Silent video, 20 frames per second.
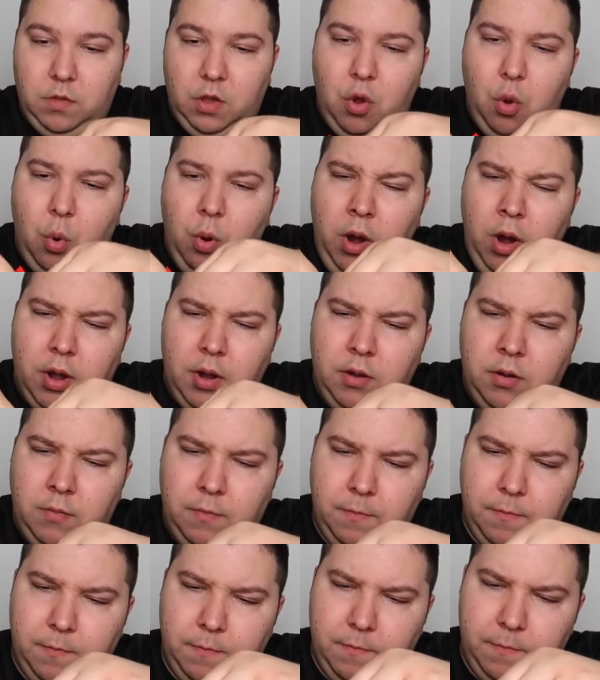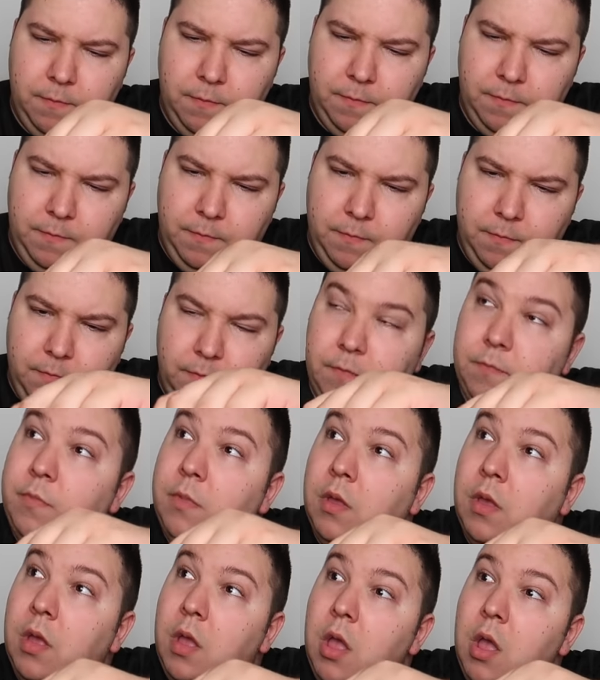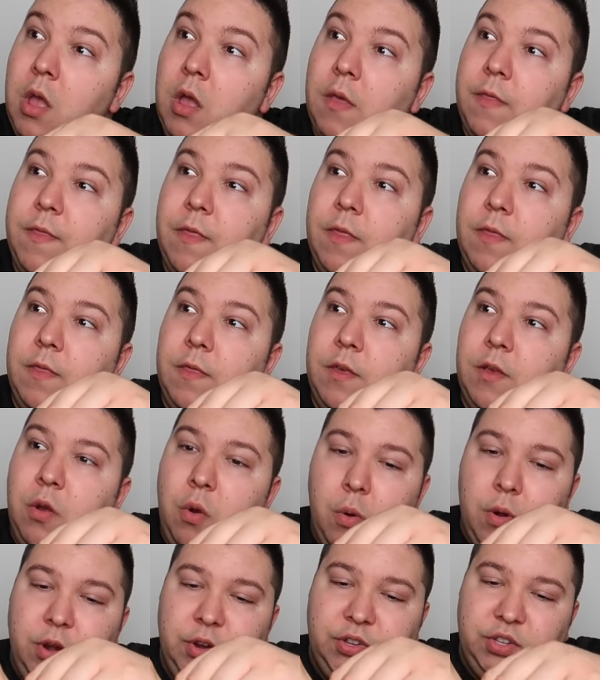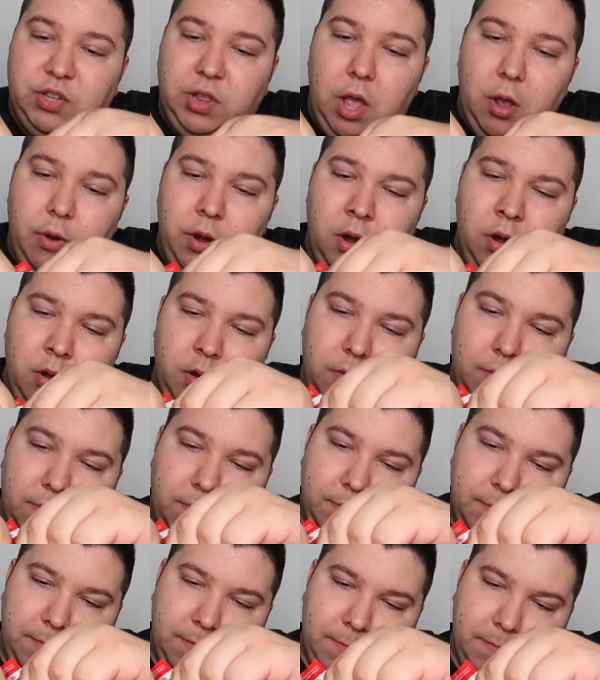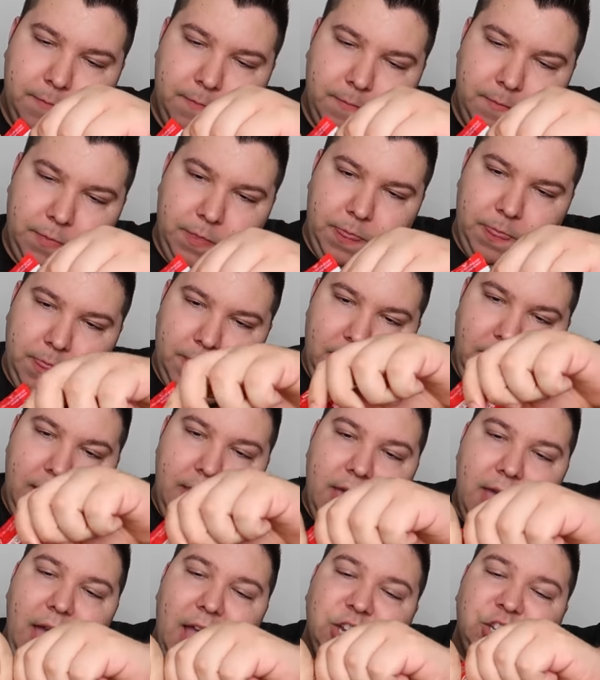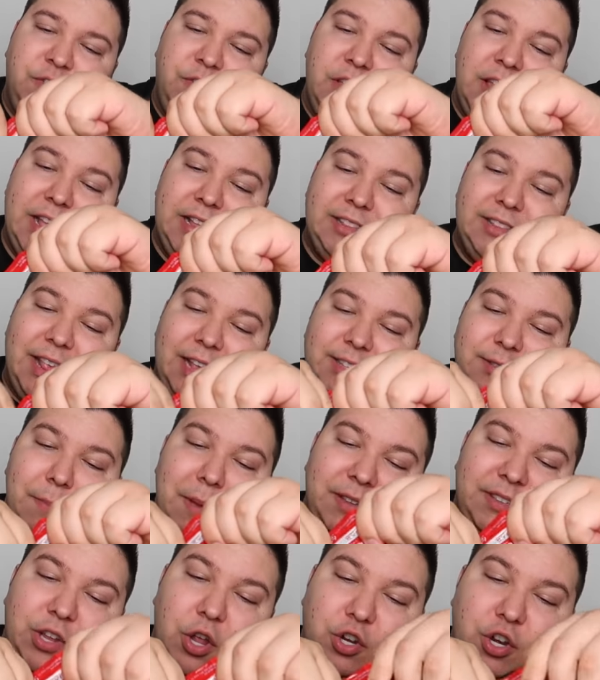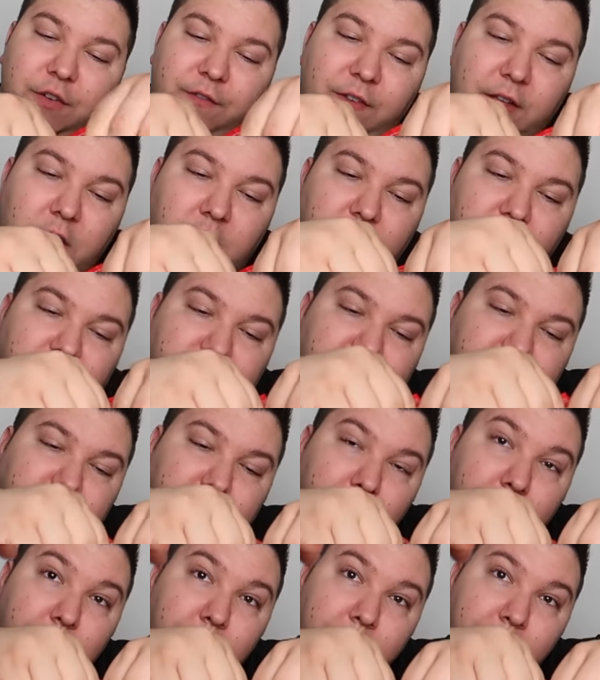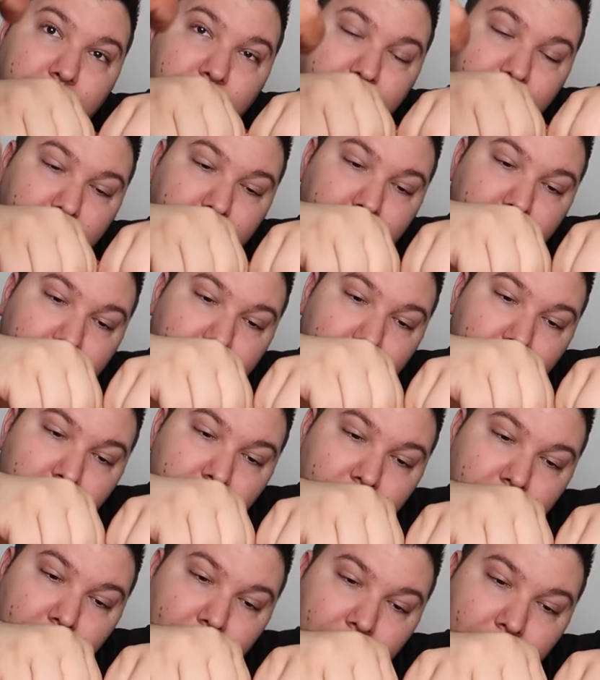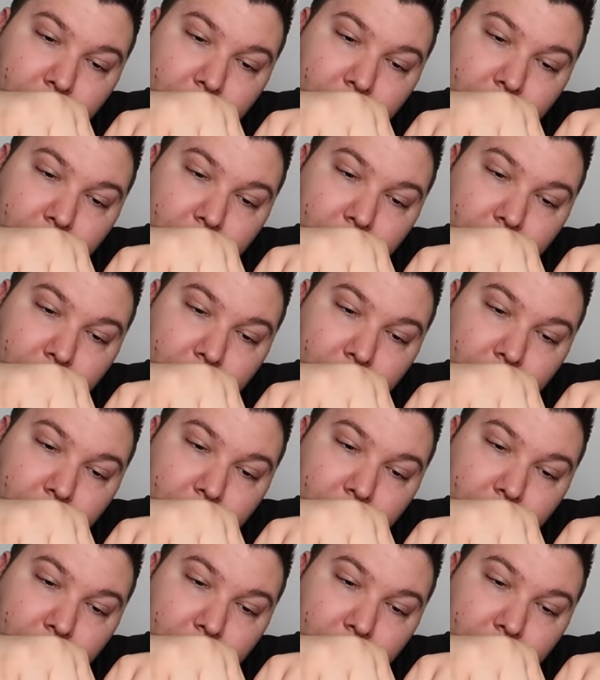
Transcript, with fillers: Corn? The corner is slower. The corner's slower? Yeah. I just feel like it's less messy on your fingers. Oh, who cares?